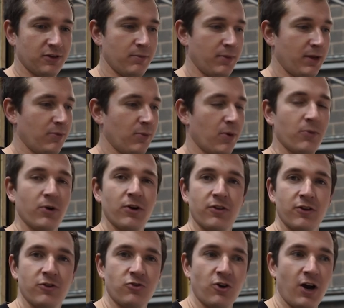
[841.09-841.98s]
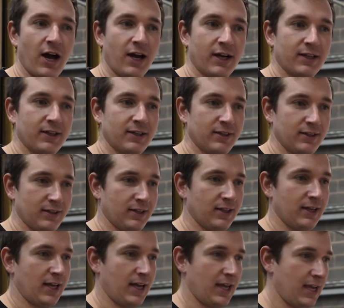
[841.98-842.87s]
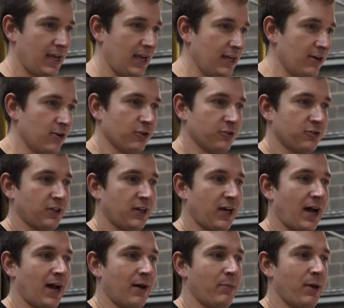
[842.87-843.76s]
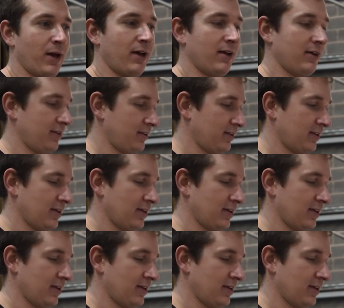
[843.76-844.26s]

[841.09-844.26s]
to mean when we're at the track, he knows the car better,